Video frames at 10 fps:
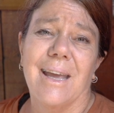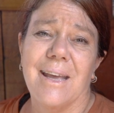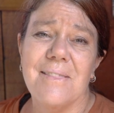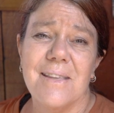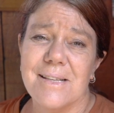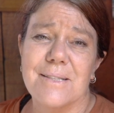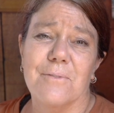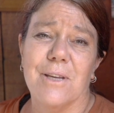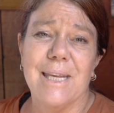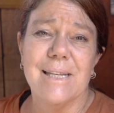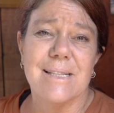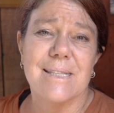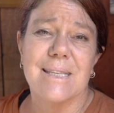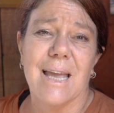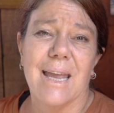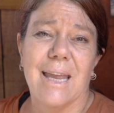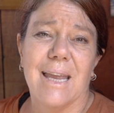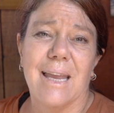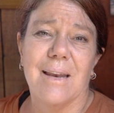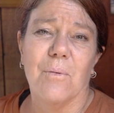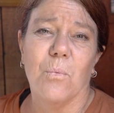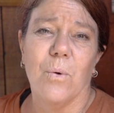these events, and